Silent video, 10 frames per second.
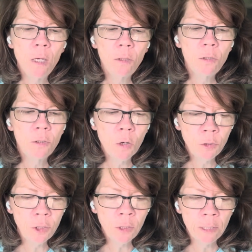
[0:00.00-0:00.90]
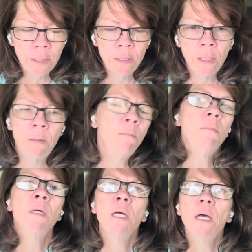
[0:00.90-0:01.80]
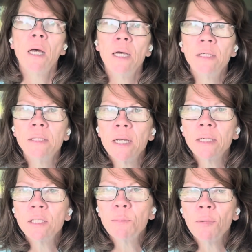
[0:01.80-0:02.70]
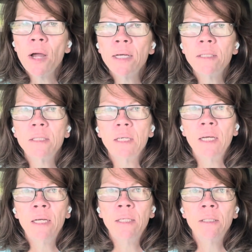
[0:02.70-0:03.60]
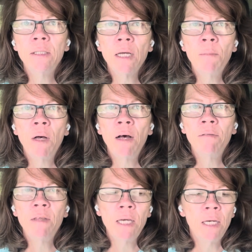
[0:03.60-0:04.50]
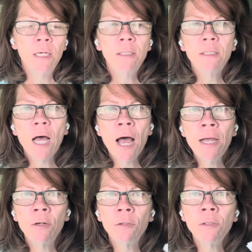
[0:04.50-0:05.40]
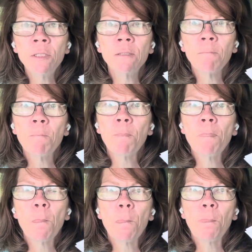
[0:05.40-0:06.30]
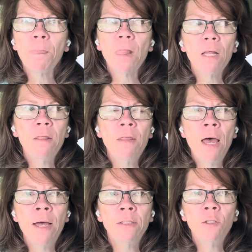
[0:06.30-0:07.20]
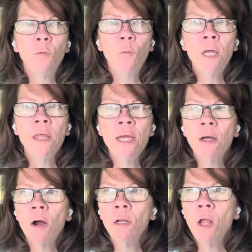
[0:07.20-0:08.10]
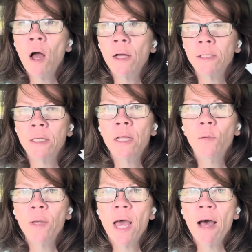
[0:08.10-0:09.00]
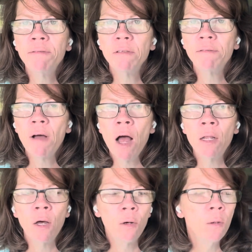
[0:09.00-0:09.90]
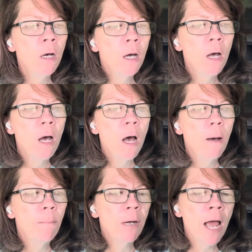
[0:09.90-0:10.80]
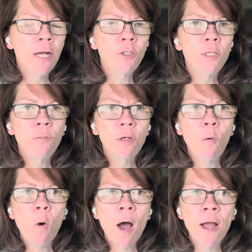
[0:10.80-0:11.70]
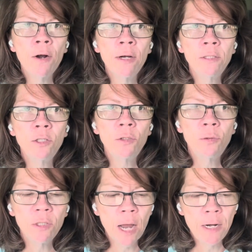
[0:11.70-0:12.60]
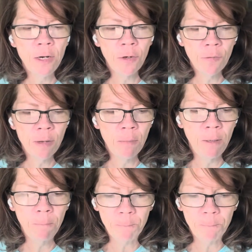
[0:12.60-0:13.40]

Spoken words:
socialism is expressed in some of the titles that we think are laws and that we have to follow, but actually require us to sign an agreement.